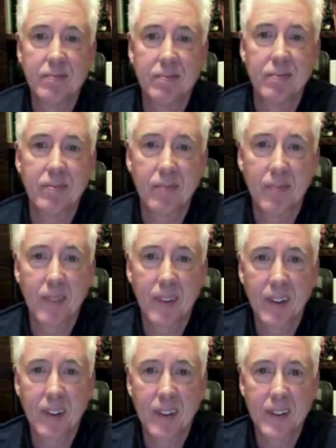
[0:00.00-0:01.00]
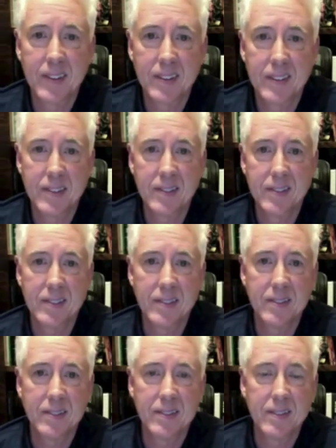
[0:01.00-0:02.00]

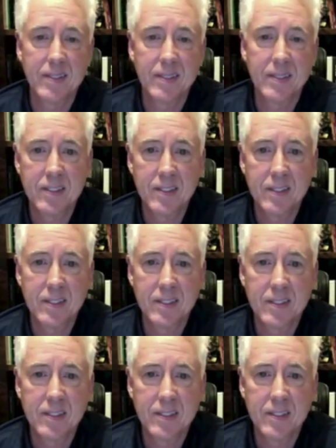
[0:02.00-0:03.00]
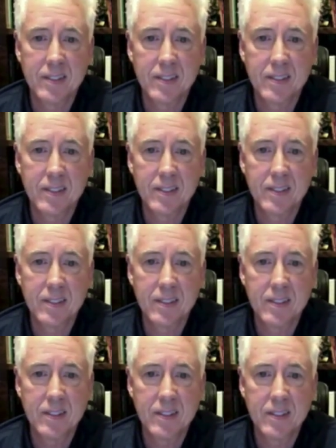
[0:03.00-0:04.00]

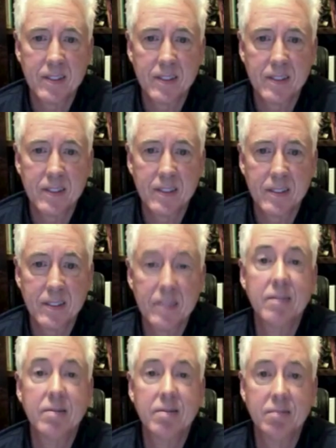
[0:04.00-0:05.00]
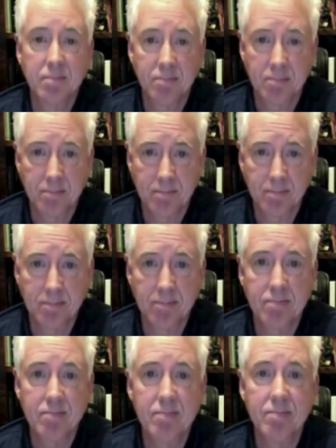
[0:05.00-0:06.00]

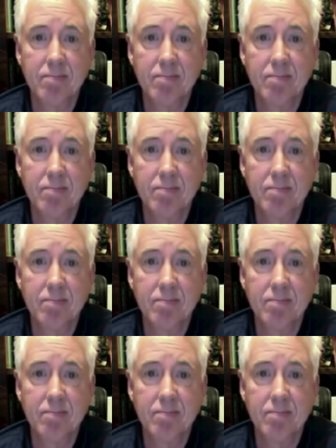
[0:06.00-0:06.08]
(not speaking)